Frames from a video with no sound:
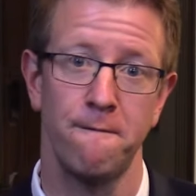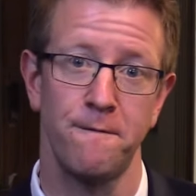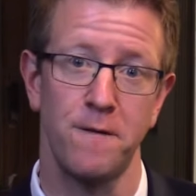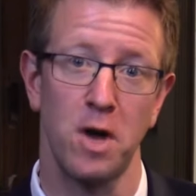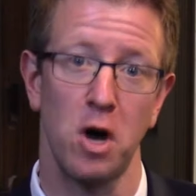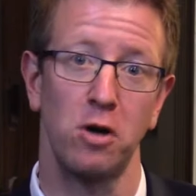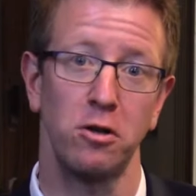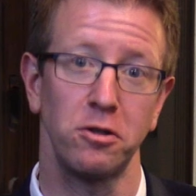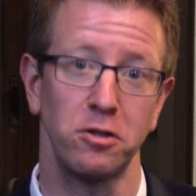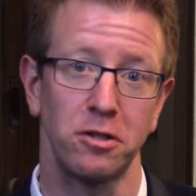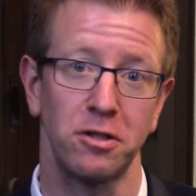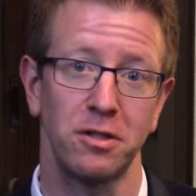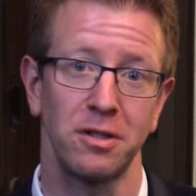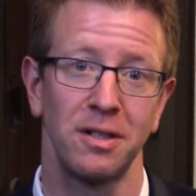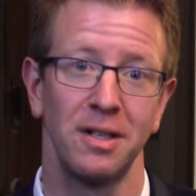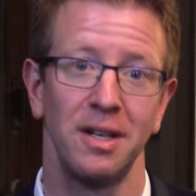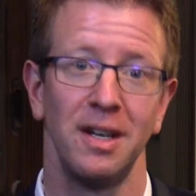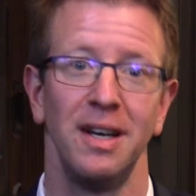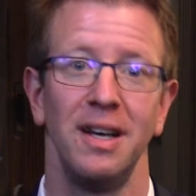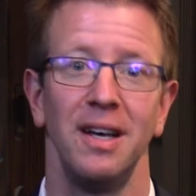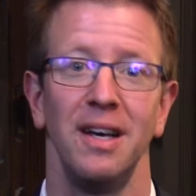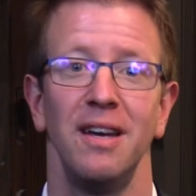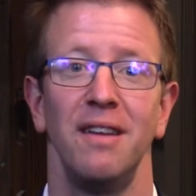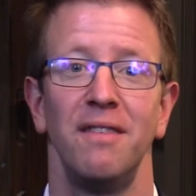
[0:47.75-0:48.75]
False.
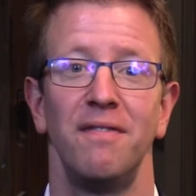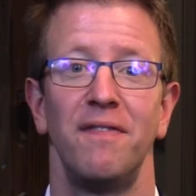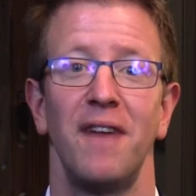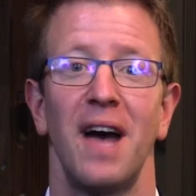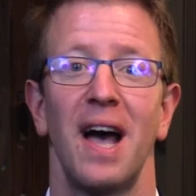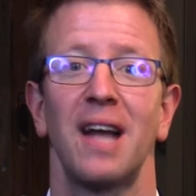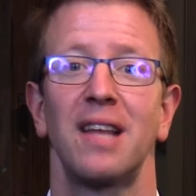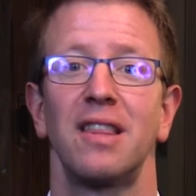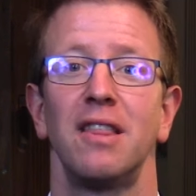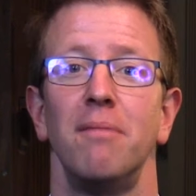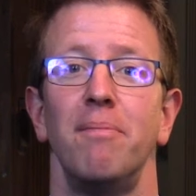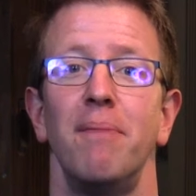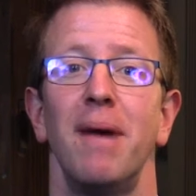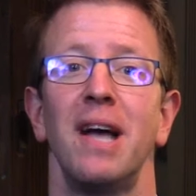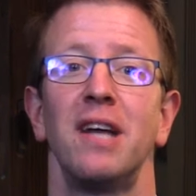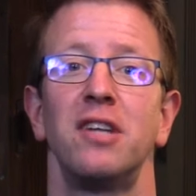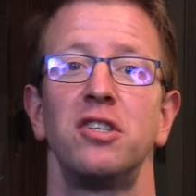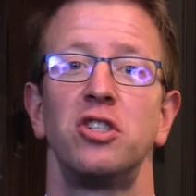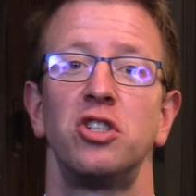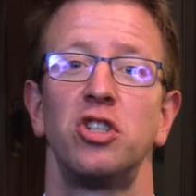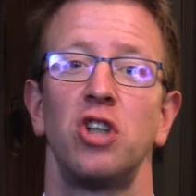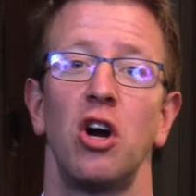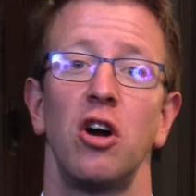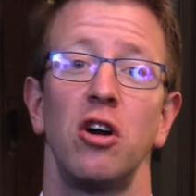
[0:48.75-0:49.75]
In fact, the
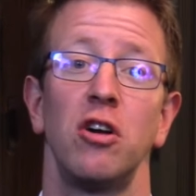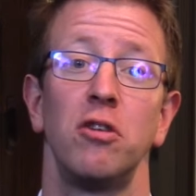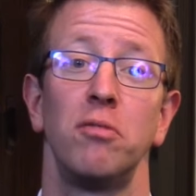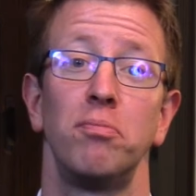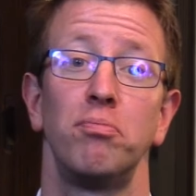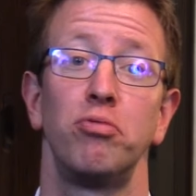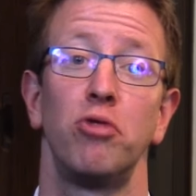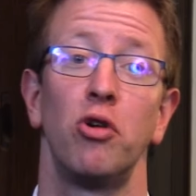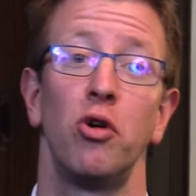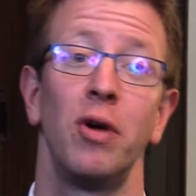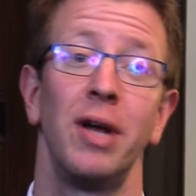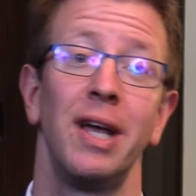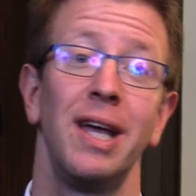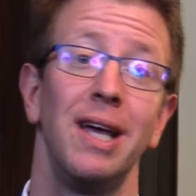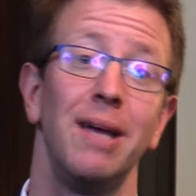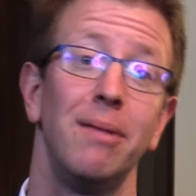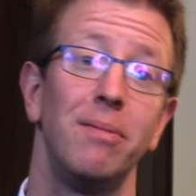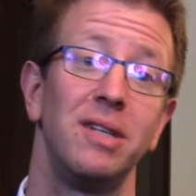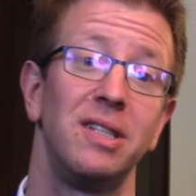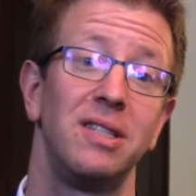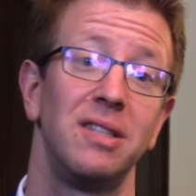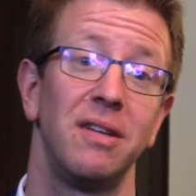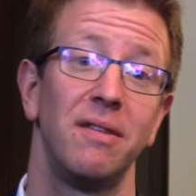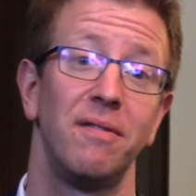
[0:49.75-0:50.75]
bank's charter
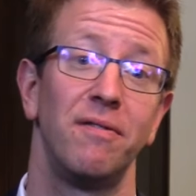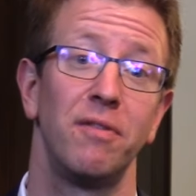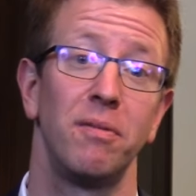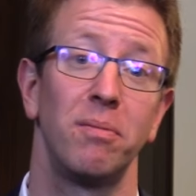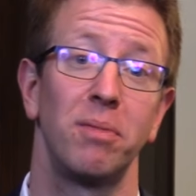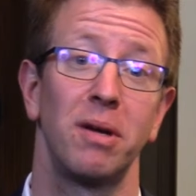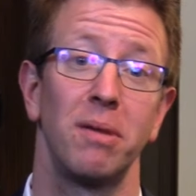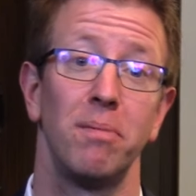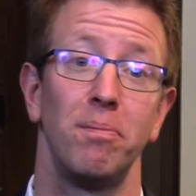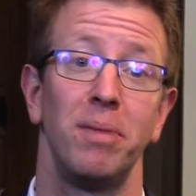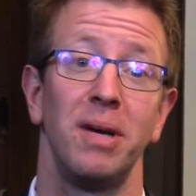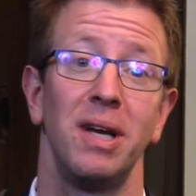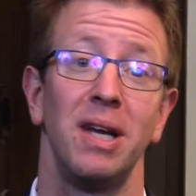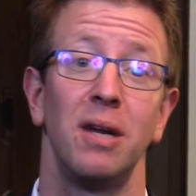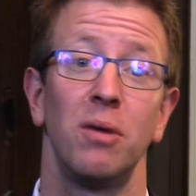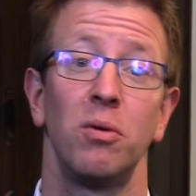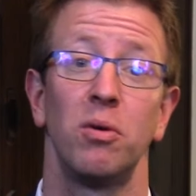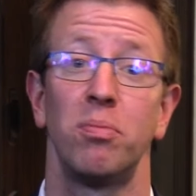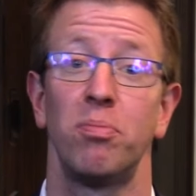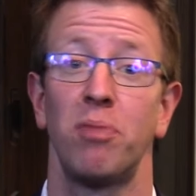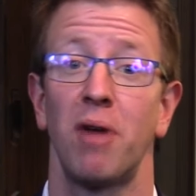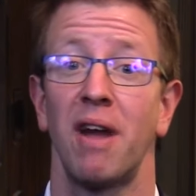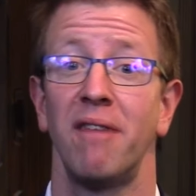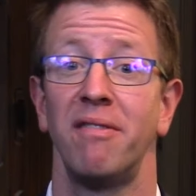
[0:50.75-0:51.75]
prohibits it from competing
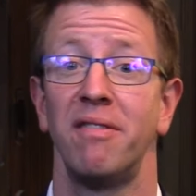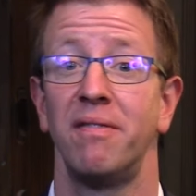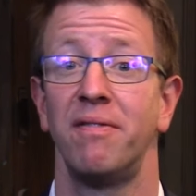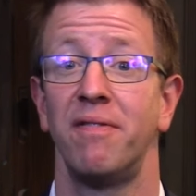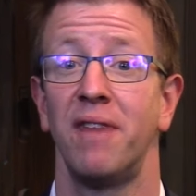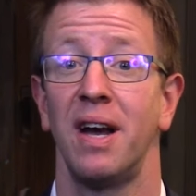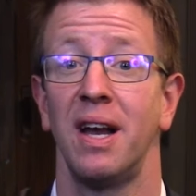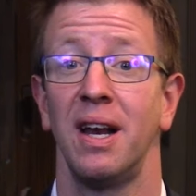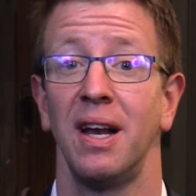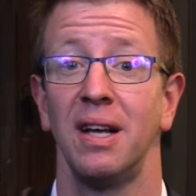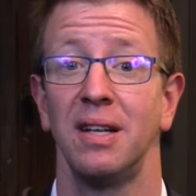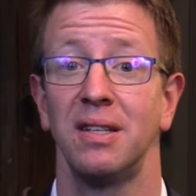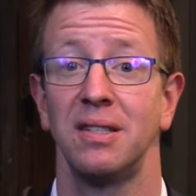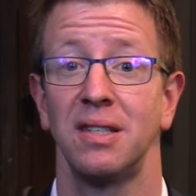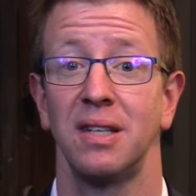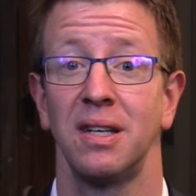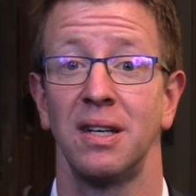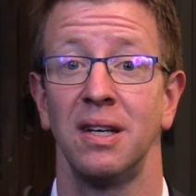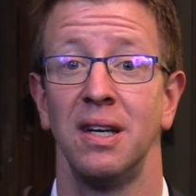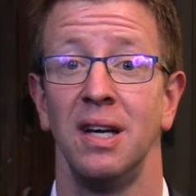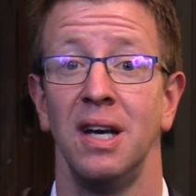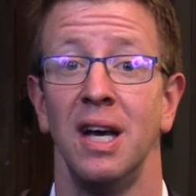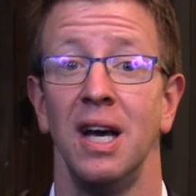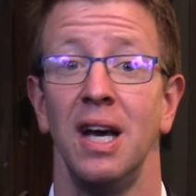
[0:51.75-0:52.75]
with private
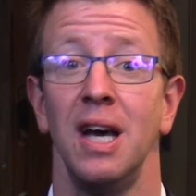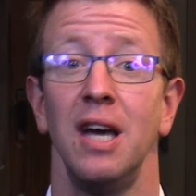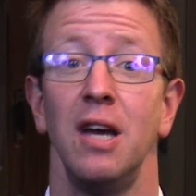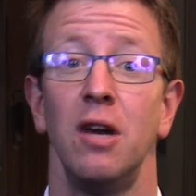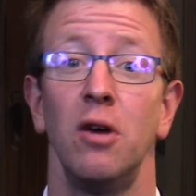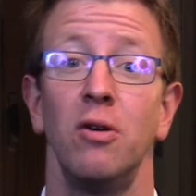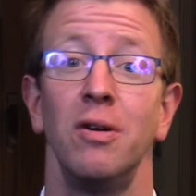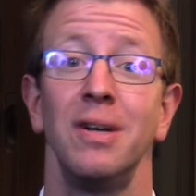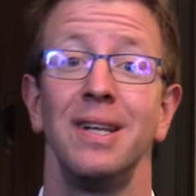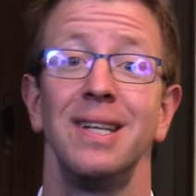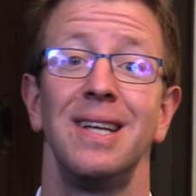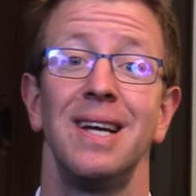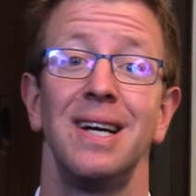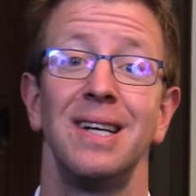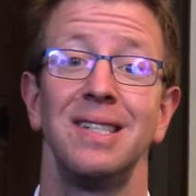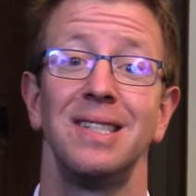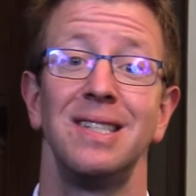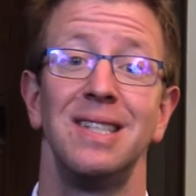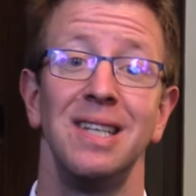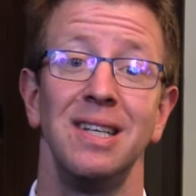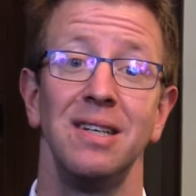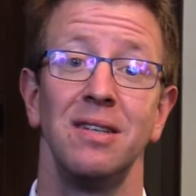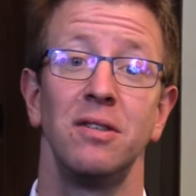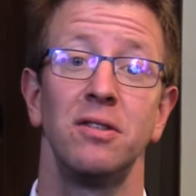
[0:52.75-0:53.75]
financing. It only
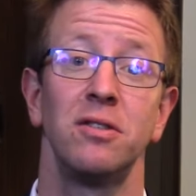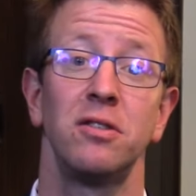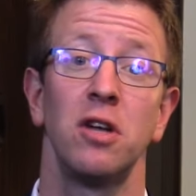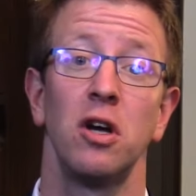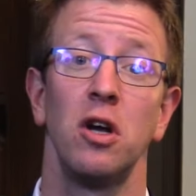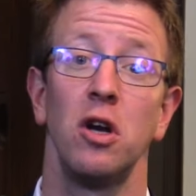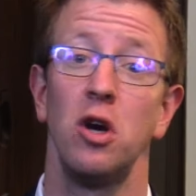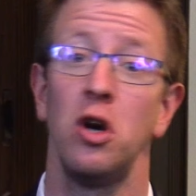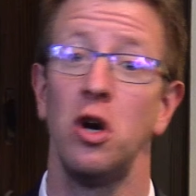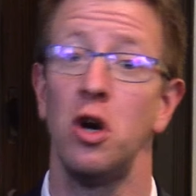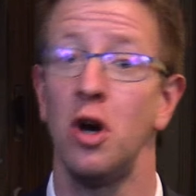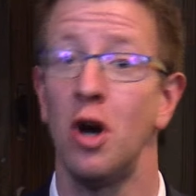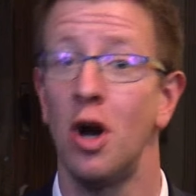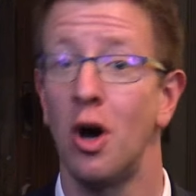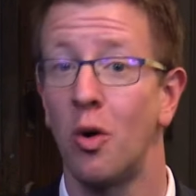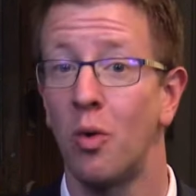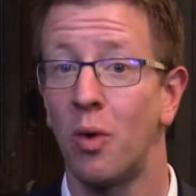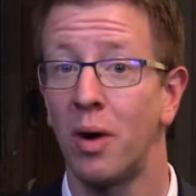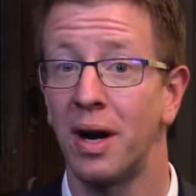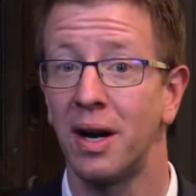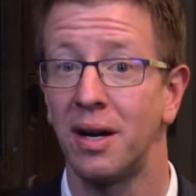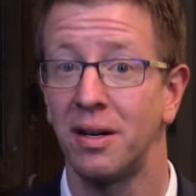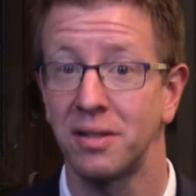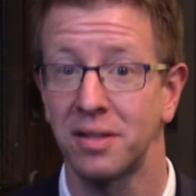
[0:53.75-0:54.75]
does deals no
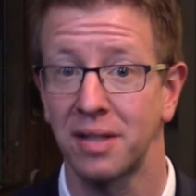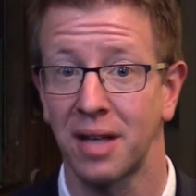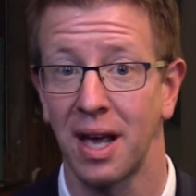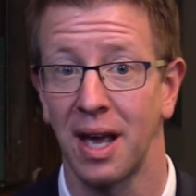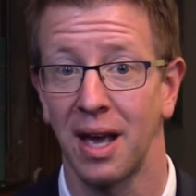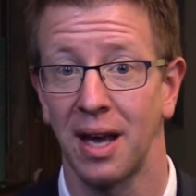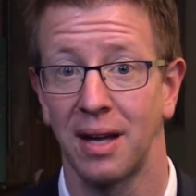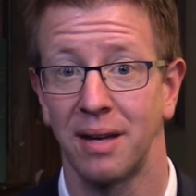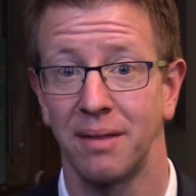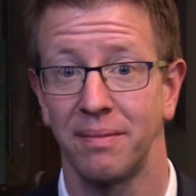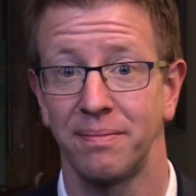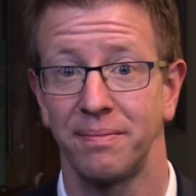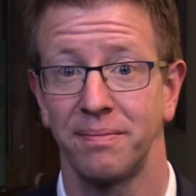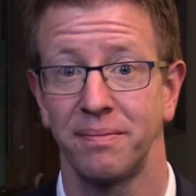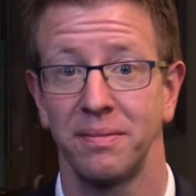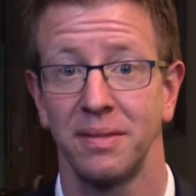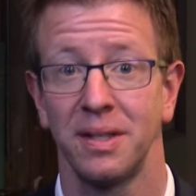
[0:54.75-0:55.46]
one else can.